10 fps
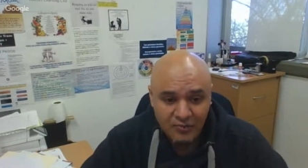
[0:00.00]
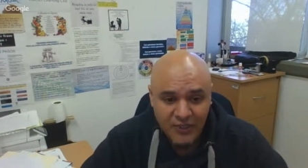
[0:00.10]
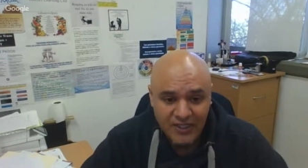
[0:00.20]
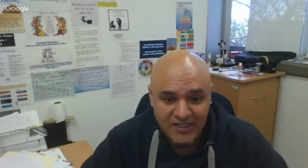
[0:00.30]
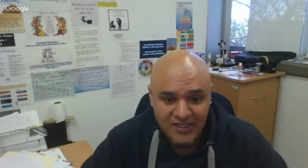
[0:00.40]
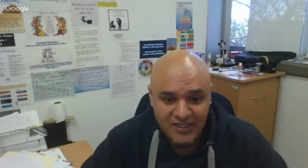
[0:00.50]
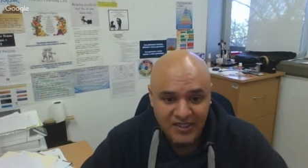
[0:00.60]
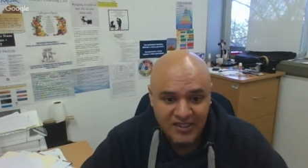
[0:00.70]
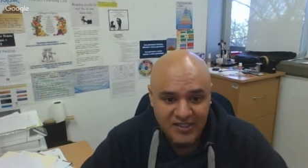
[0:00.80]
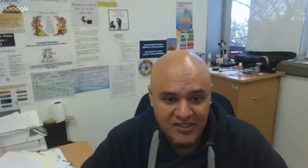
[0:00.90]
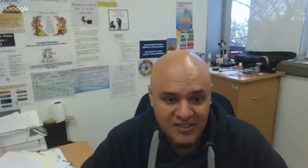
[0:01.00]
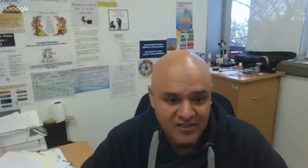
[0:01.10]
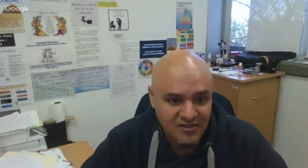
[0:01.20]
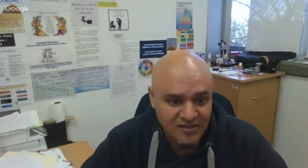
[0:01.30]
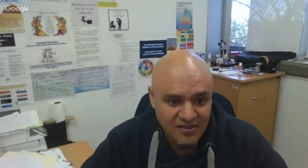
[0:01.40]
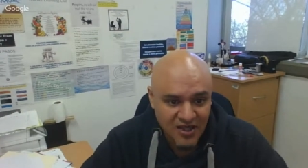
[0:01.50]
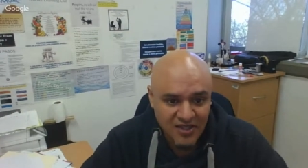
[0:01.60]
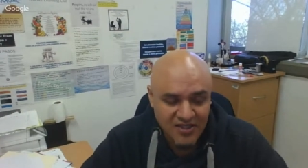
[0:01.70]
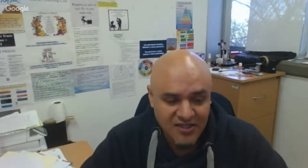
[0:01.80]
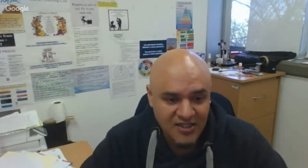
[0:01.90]
But uh, it's
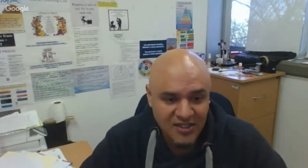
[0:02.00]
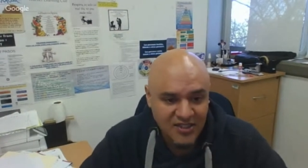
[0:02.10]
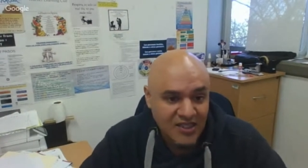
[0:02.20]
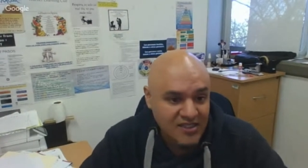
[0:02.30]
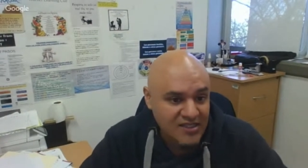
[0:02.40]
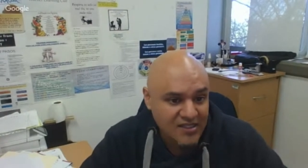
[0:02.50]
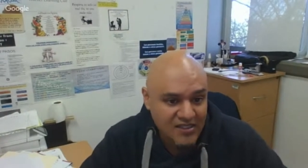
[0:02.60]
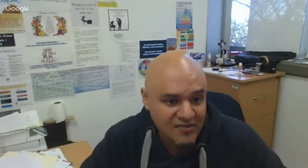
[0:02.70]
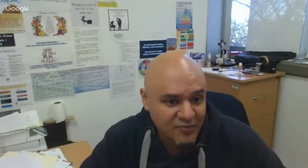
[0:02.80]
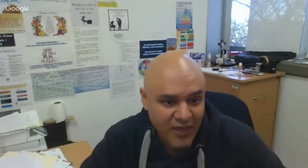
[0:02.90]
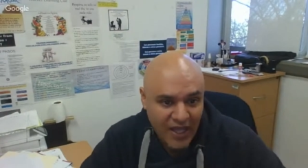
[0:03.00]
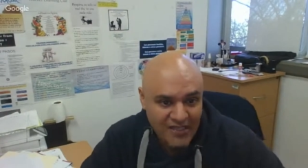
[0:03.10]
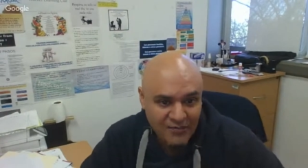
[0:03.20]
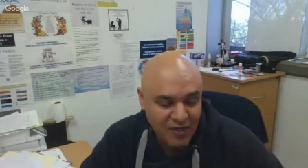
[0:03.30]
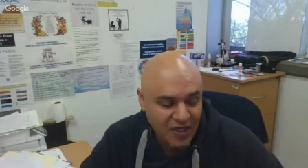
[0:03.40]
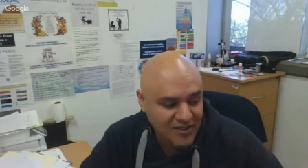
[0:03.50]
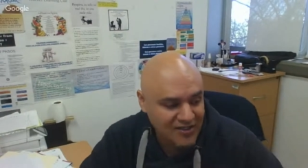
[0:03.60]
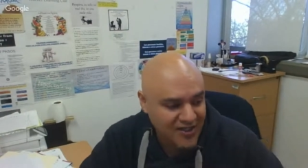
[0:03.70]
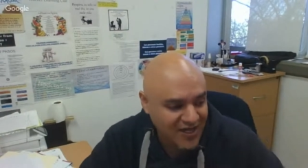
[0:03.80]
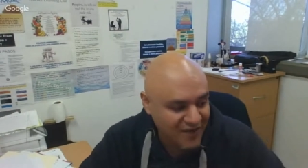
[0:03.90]
until this past
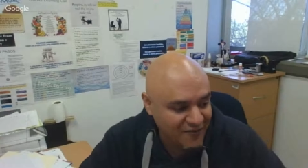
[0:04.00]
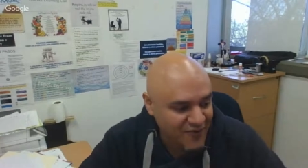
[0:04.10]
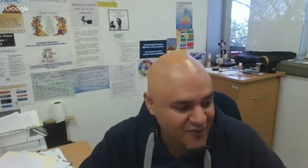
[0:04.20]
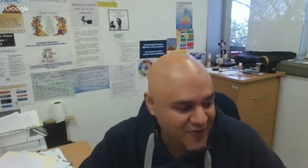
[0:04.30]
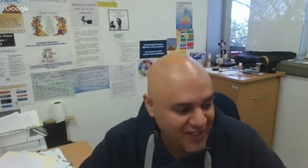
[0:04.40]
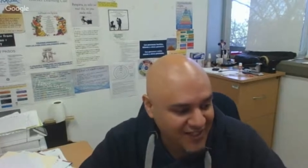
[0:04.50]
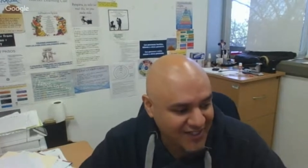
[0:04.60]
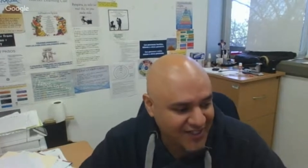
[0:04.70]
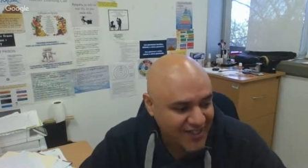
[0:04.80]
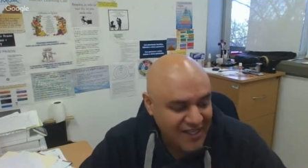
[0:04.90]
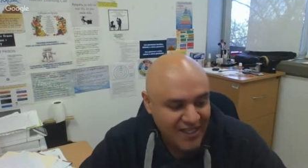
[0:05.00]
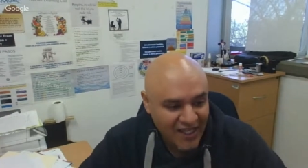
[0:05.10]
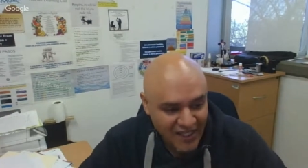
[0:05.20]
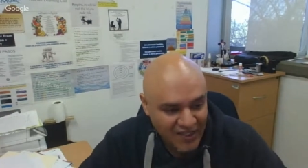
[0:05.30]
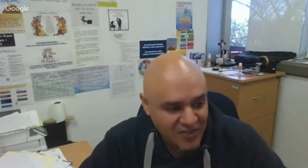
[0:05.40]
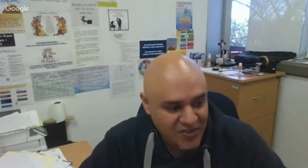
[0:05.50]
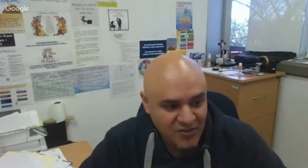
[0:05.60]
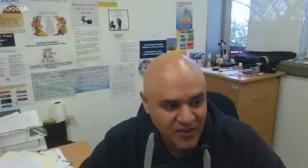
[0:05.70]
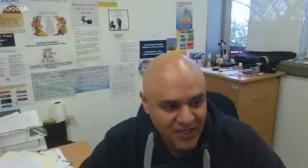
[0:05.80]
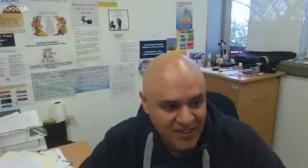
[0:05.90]
months that I've been really
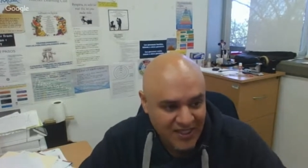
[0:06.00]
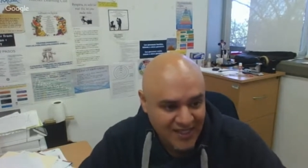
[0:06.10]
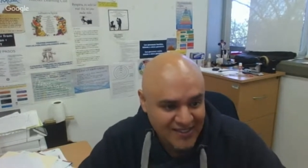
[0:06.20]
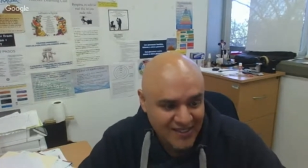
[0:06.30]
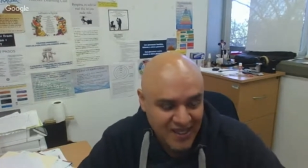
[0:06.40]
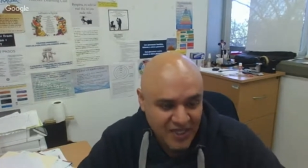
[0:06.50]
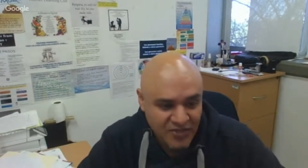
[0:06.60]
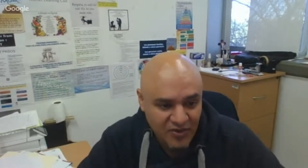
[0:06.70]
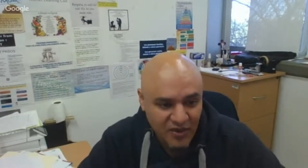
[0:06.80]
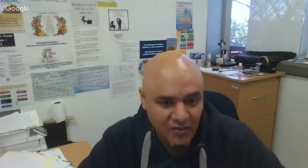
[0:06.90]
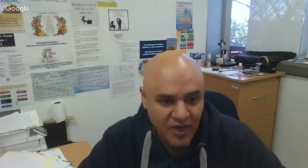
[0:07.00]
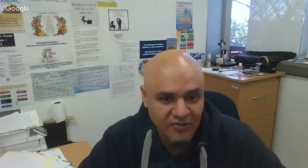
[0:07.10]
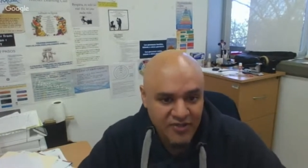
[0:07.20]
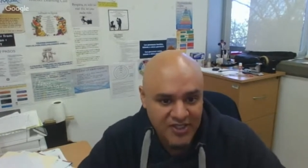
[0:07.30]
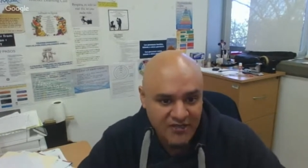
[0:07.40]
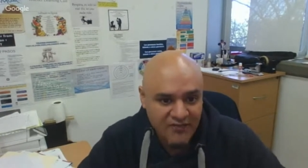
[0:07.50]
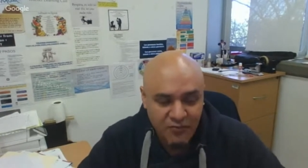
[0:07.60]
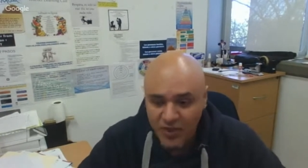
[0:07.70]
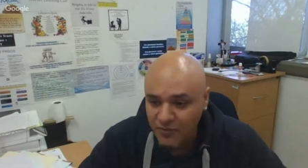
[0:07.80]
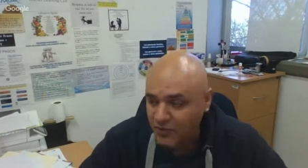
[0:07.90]
into it as a natural way,
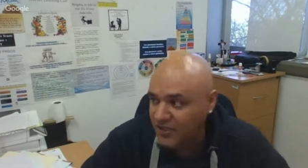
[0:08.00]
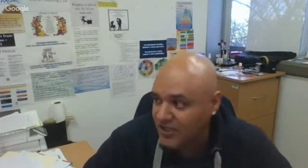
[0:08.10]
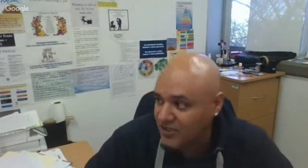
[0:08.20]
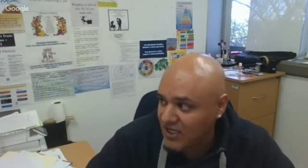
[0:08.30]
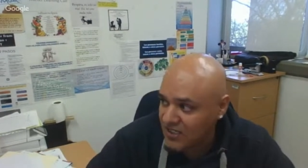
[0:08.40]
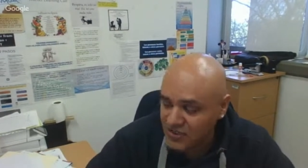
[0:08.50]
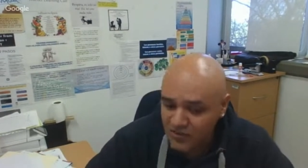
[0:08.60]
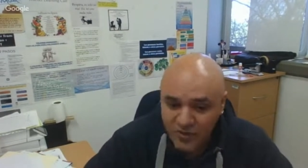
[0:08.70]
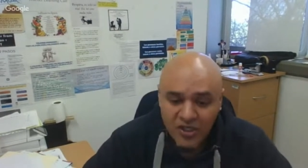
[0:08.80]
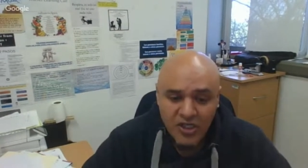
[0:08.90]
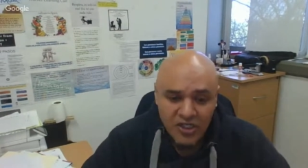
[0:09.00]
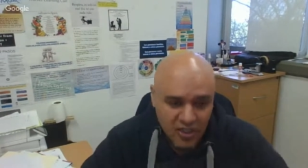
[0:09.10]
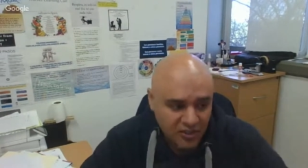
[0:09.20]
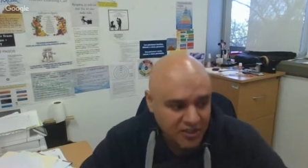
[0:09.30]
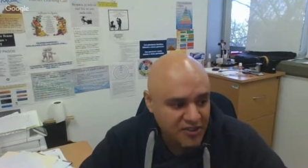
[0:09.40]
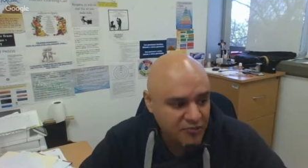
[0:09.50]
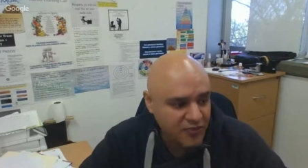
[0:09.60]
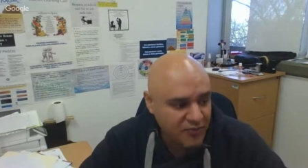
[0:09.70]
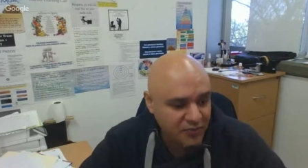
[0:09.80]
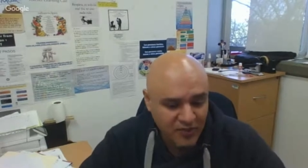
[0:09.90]
receiving people in the classroom, talking to
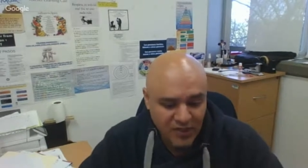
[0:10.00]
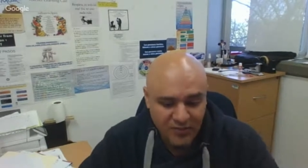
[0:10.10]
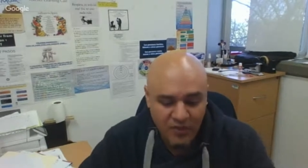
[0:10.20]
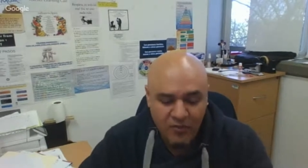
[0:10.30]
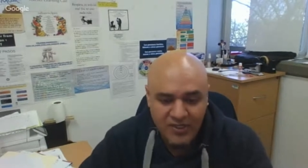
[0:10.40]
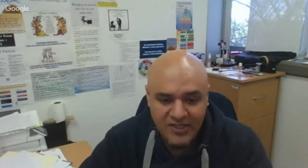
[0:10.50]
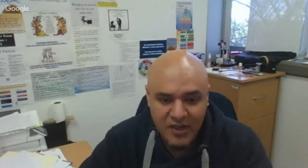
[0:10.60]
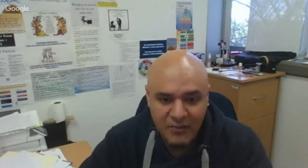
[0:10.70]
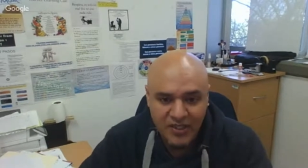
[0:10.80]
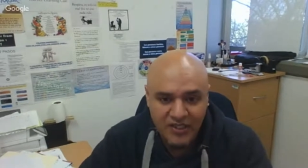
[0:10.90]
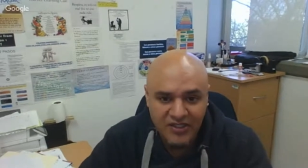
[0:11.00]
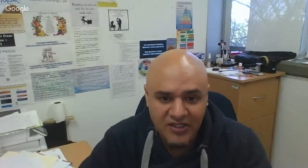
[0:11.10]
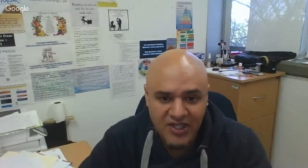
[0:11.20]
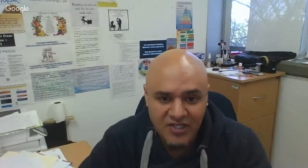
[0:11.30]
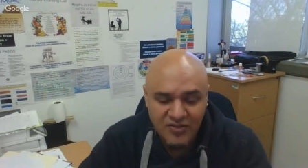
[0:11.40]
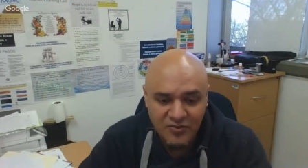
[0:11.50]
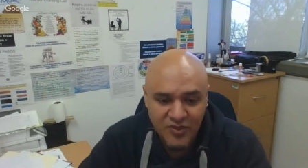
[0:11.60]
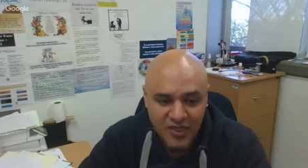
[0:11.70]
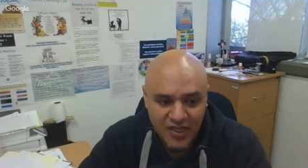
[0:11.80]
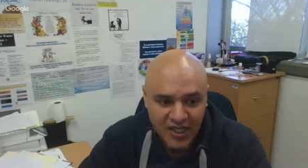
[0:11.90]
people about what's happening in the
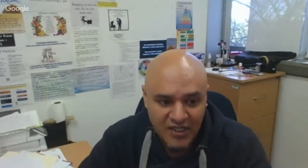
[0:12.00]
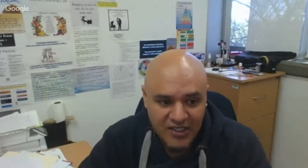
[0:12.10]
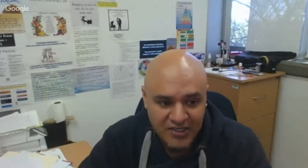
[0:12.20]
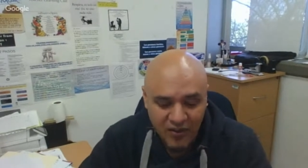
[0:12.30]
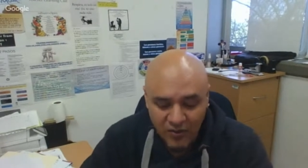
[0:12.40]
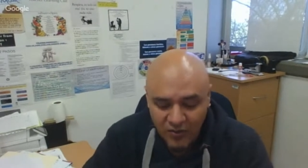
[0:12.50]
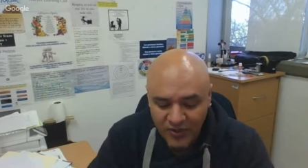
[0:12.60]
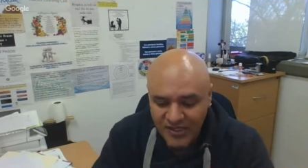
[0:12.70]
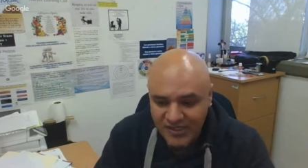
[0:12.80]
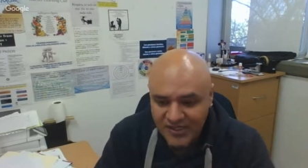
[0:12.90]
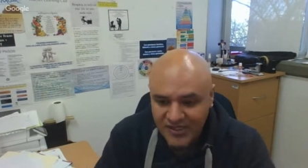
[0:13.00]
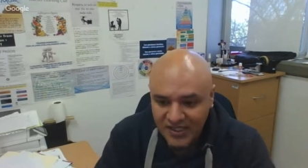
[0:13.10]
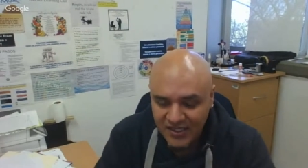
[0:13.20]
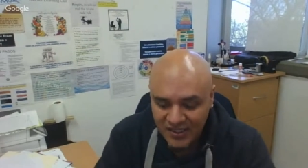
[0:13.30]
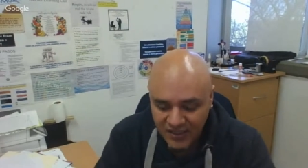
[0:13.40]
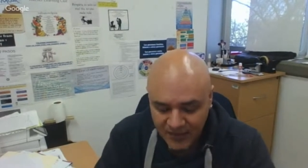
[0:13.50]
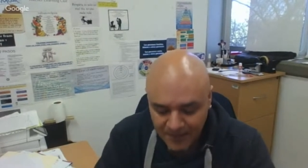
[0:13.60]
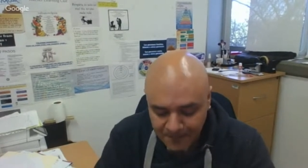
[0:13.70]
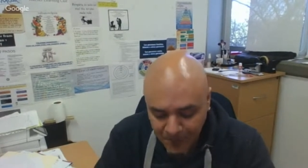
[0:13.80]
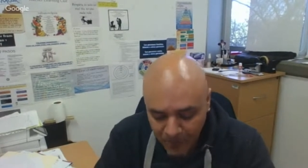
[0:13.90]
classroom, and it's always
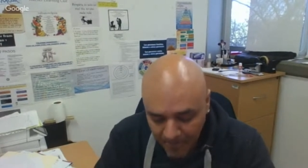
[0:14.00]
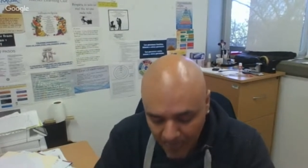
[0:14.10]
um,